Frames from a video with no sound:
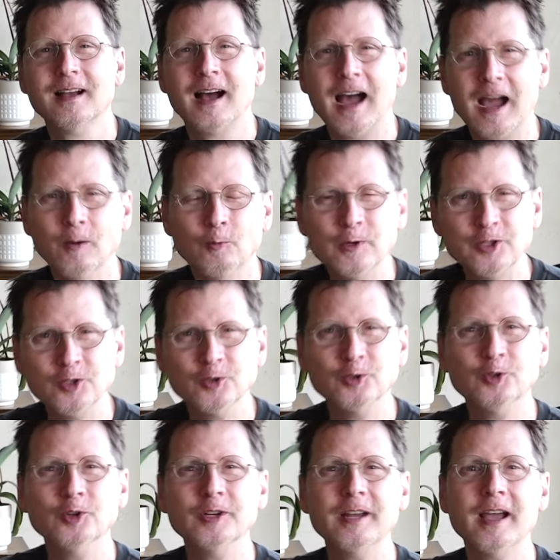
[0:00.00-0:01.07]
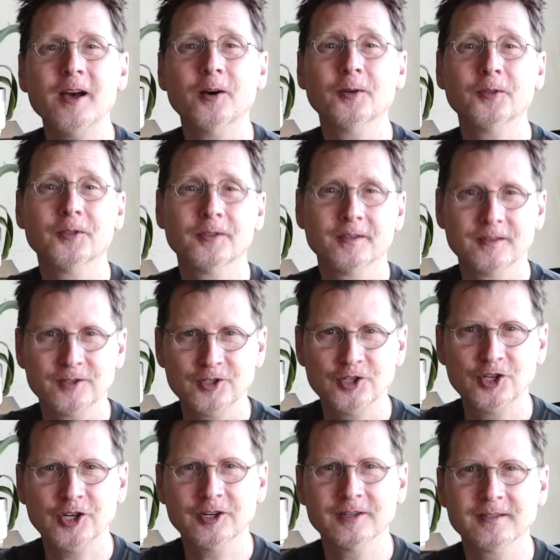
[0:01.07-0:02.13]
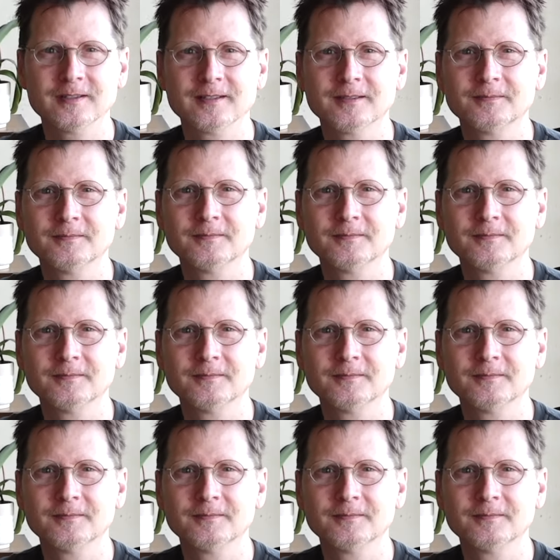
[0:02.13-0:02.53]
I wish you good health. Cheers.